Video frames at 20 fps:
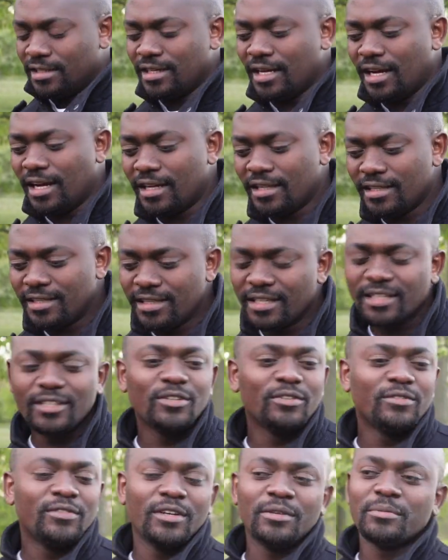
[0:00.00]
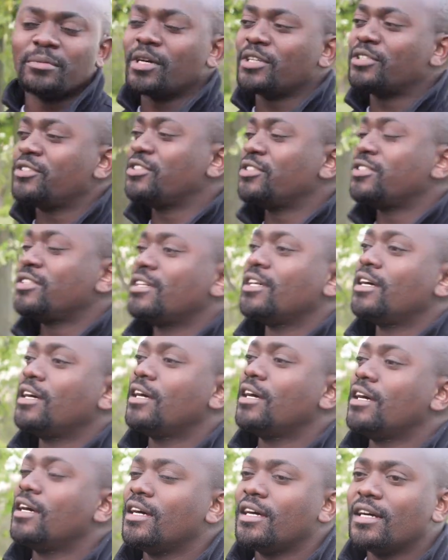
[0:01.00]
Yeah, thank you very much.
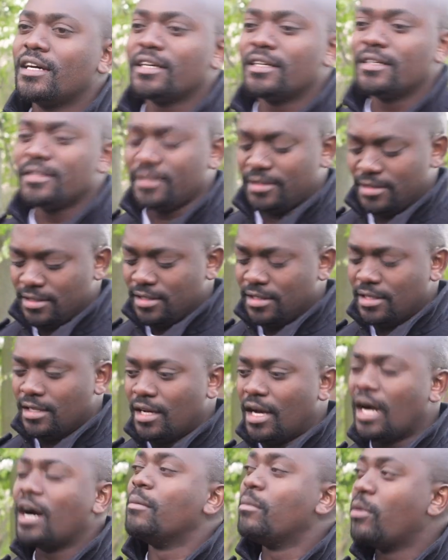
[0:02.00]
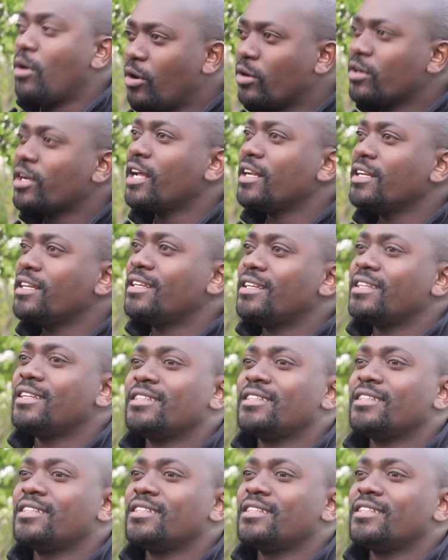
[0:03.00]
I'm honored